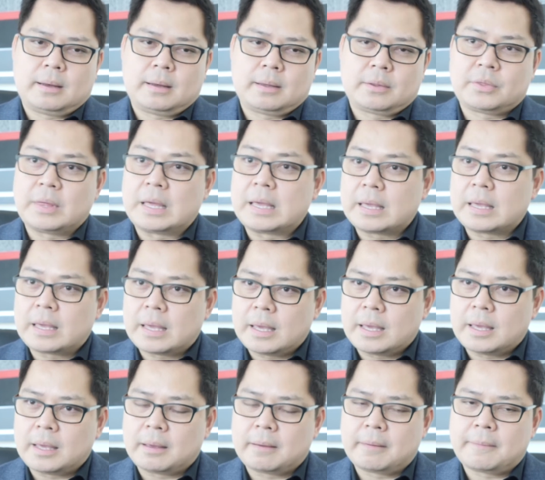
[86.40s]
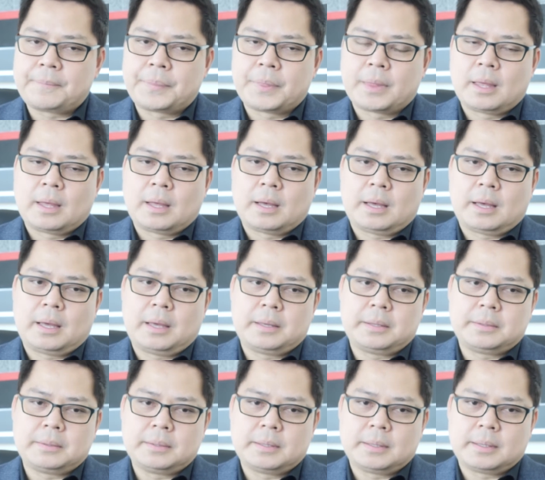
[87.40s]
thinking,
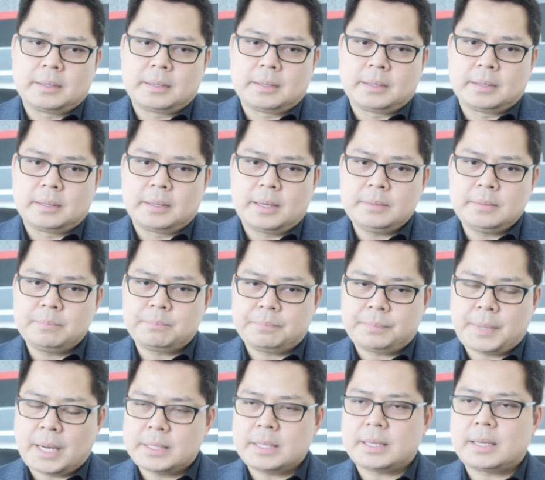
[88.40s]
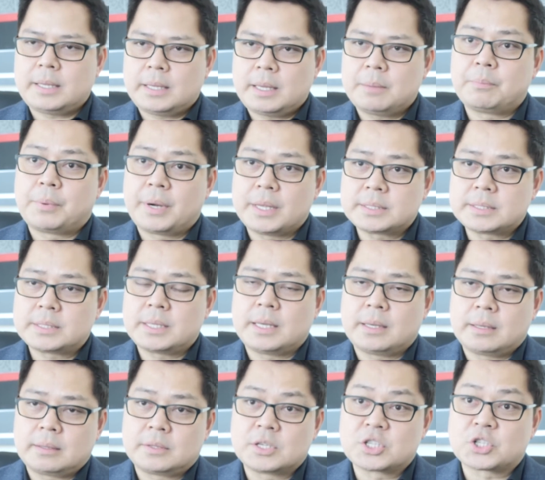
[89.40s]
and practically
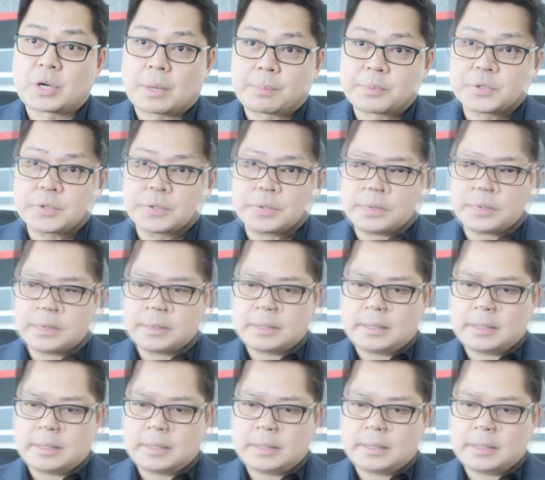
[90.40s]
embracing disruption.